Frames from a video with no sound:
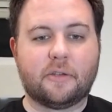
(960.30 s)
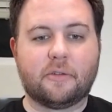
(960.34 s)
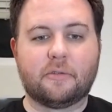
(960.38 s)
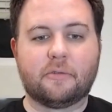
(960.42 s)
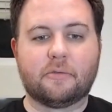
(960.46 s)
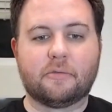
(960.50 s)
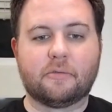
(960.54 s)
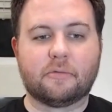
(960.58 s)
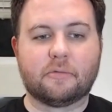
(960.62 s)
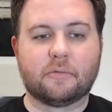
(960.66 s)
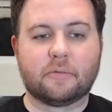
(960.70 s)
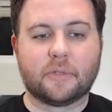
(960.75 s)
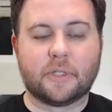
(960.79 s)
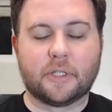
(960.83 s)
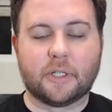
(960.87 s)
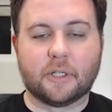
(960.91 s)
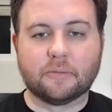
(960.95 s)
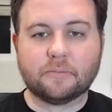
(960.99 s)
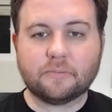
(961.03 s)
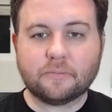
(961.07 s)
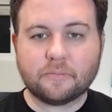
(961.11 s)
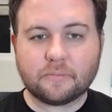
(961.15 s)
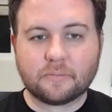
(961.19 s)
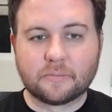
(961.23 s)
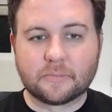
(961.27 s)
do you, you
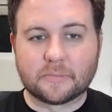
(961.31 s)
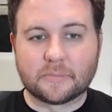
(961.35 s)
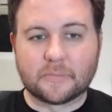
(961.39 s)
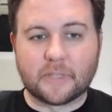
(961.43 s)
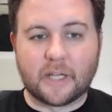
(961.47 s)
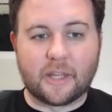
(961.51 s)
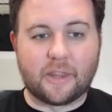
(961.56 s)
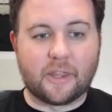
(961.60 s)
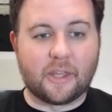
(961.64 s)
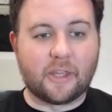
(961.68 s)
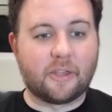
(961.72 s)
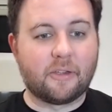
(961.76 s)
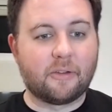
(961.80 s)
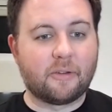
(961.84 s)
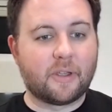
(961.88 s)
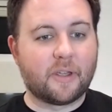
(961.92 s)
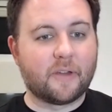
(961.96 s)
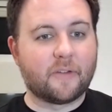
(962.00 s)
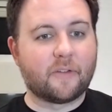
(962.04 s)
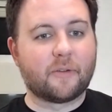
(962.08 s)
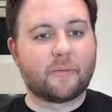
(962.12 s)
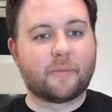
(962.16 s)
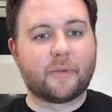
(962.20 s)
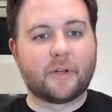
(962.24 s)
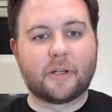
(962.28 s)
know, I think you
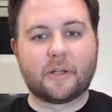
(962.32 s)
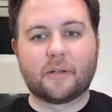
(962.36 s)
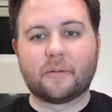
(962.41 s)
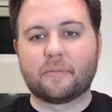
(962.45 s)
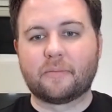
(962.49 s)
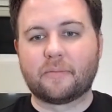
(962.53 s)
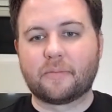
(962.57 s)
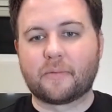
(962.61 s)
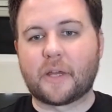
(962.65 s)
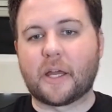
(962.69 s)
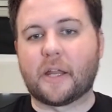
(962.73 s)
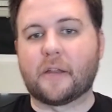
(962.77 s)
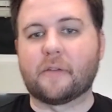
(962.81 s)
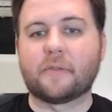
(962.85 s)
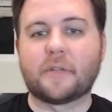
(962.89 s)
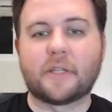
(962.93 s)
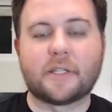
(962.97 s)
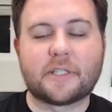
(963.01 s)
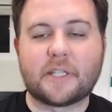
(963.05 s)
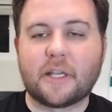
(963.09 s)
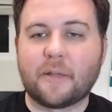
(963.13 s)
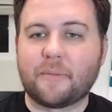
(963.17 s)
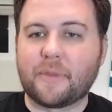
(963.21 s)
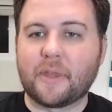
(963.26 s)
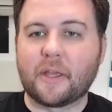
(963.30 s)
give him a kind of
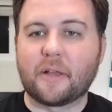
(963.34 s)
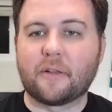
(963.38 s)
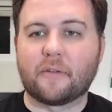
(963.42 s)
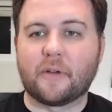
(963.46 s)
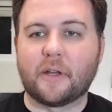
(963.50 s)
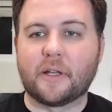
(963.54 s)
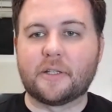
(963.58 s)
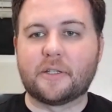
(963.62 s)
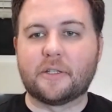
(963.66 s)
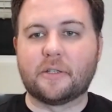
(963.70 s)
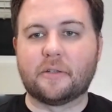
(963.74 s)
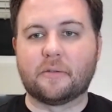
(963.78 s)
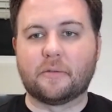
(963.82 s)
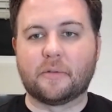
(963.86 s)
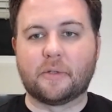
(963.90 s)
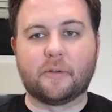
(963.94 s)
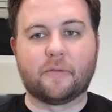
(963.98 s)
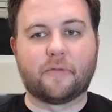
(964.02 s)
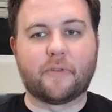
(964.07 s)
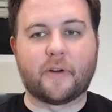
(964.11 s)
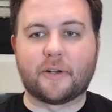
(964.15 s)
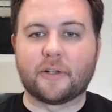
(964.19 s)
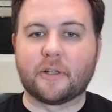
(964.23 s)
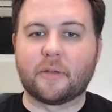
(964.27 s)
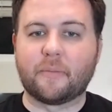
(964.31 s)
the same thing, right? Do you,
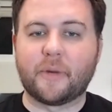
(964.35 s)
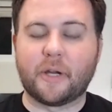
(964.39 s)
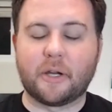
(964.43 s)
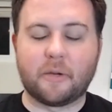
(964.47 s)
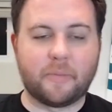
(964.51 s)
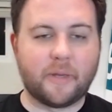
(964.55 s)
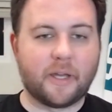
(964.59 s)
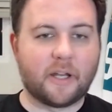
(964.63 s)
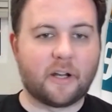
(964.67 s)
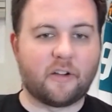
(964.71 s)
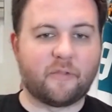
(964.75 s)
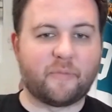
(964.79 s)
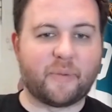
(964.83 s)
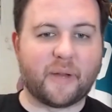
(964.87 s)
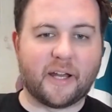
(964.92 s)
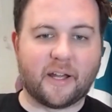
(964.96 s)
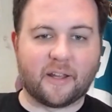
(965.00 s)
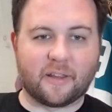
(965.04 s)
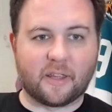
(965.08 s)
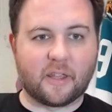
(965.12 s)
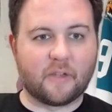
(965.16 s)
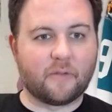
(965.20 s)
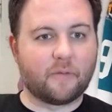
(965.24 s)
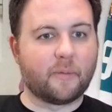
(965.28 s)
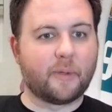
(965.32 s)
you follow the Barabanov
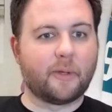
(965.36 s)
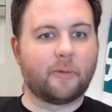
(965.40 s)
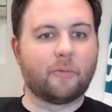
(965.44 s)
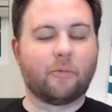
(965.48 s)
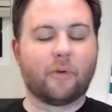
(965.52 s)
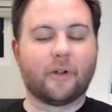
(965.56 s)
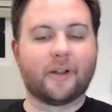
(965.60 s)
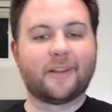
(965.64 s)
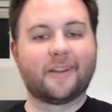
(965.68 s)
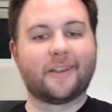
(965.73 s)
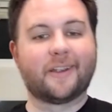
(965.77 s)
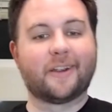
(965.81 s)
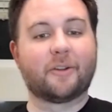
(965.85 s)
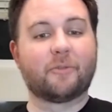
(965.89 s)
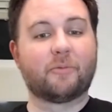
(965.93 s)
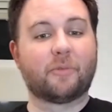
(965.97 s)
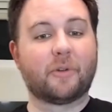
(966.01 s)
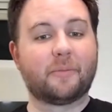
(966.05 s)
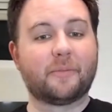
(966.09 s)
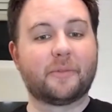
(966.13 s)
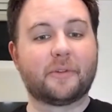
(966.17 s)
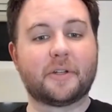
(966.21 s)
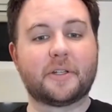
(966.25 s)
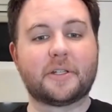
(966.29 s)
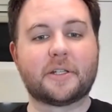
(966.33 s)
path, give him a one year,
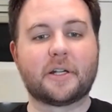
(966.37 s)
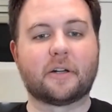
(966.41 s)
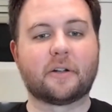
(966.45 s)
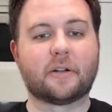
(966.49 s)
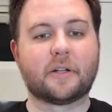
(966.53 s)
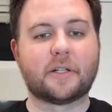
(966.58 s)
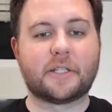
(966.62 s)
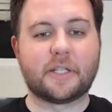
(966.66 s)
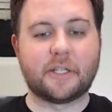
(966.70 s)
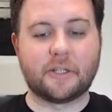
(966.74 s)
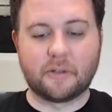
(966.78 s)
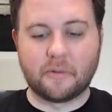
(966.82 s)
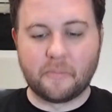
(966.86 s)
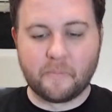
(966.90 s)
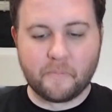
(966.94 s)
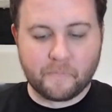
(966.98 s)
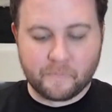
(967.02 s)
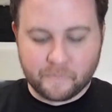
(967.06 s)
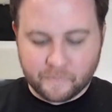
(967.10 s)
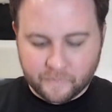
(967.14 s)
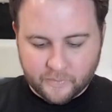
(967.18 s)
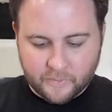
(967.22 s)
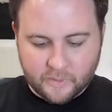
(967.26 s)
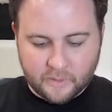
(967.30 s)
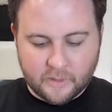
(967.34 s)
one million dollars
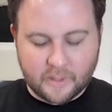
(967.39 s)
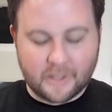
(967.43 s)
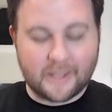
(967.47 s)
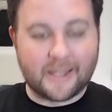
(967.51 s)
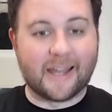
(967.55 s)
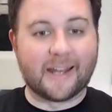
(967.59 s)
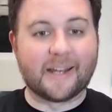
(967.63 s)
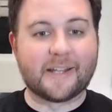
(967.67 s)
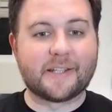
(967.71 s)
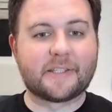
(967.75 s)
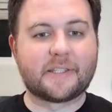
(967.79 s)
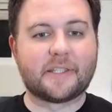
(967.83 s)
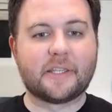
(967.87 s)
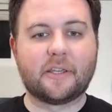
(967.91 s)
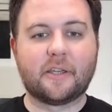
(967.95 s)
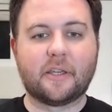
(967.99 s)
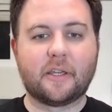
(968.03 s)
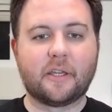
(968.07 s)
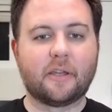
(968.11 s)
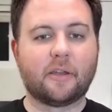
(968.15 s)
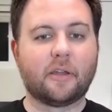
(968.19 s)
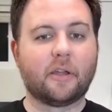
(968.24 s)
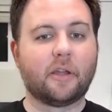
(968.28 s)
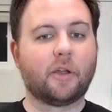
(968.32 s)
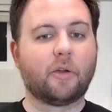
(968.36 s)
deal, kind of
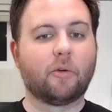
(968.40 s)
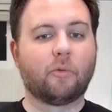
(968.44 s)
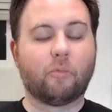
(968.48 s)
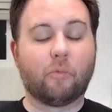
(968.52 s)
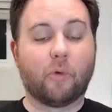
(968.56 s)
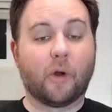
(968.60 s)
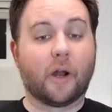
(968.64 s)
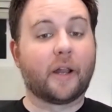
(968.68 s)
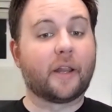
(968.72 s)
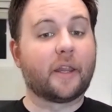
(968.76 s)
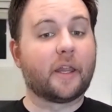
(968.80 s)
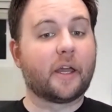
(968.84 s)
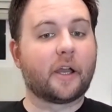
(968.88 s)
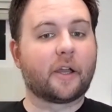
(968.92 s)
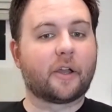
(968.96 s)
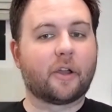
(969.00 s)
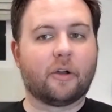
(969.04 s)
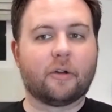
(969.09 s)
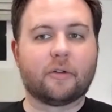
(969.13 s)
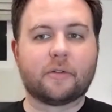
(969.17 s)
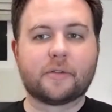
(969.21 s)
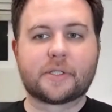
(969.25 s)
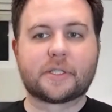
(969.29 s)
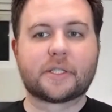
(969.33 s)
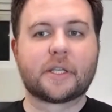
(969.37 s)
see where that
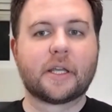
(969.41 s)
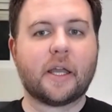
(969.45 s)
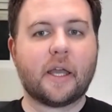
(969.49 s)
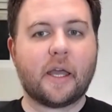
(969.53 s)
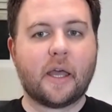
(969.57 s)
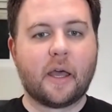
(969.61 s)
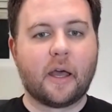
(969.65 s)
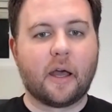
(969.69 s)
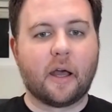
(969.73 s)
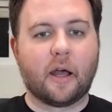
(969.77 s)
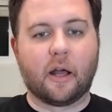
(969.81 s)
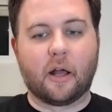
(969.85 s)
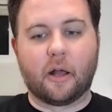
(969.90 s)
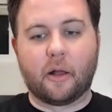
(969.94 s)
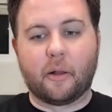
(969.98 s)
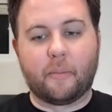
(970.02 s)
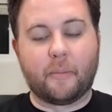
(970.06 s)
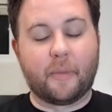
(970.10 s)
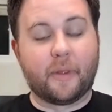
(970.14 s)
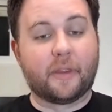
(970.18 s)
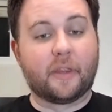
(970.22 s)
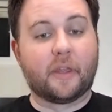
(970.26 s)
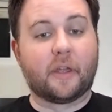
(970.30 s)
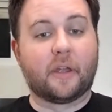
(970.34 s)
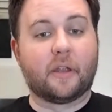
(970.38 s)
goes.
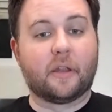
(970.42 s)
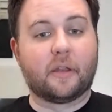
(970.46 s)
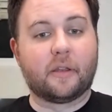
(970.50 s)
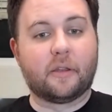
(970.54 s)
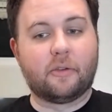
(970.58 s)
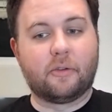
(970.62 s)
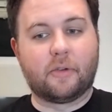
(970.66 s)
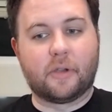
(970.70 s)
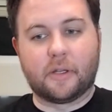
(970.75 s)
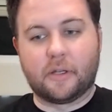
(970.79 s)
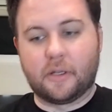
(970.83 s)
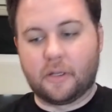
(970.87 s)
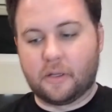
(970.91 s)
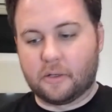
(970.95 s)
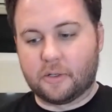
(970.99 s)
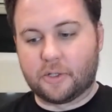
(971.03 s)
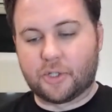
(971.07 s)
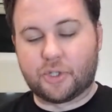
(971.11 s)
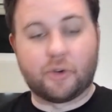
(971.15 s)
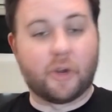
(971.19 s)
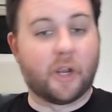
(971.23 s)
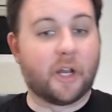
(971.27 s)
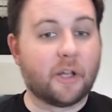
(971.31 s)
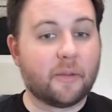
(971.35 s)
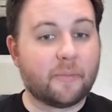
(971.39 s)
Um, and then you can either
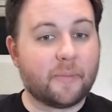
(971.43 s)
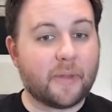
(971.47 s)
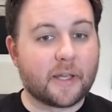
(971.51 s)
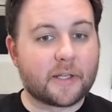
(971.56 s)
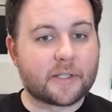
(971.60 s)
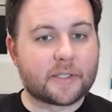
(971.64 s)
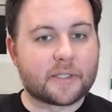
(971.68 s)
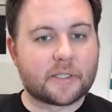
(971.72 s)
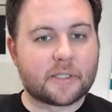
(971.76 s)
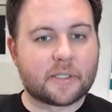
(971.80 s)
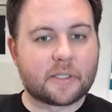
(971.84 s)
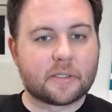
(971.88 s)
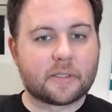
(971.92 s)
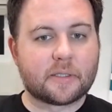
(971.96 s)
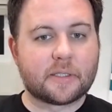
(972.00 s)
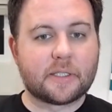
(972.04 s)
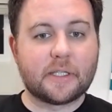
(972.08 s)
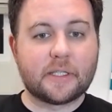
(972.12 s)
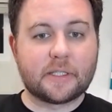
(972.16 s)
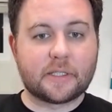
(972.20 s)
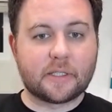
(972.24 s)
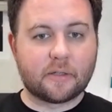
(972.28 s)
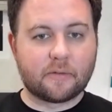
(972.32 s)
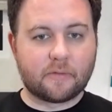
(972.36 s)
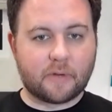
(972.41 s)
trade him next
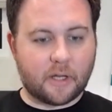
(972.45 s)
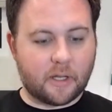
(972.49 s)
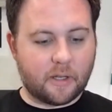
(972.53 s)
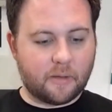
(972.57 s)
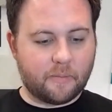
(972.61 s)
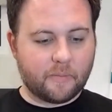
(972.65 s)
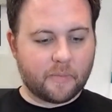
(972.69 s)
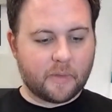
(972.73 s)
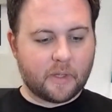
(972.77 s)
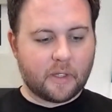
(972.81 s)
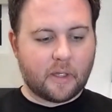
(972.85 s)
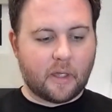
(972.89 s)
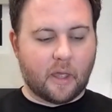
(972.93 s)
season, right?